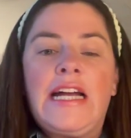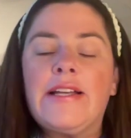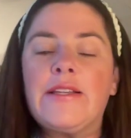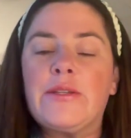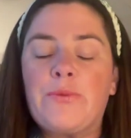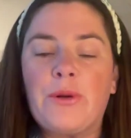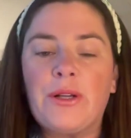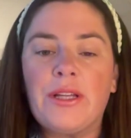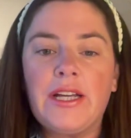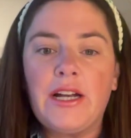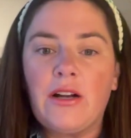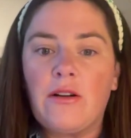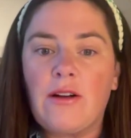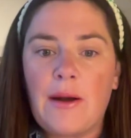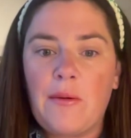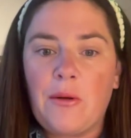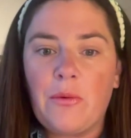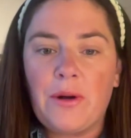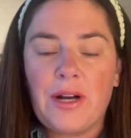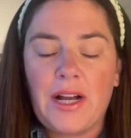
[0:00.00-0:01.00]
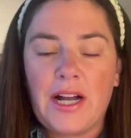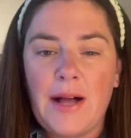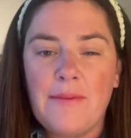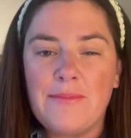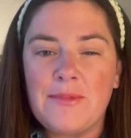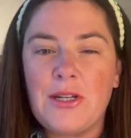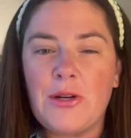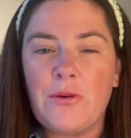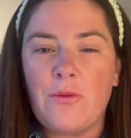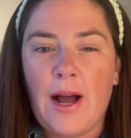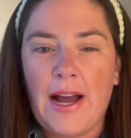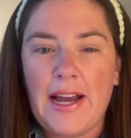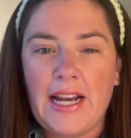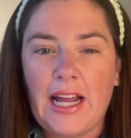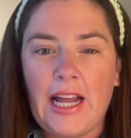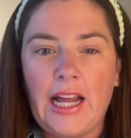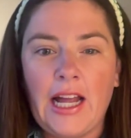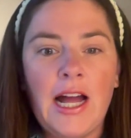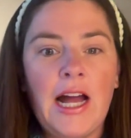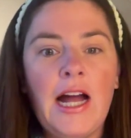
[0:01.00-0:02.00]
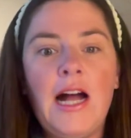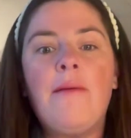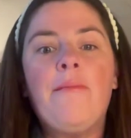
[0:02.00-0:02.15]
is really incredible when it comes to writing,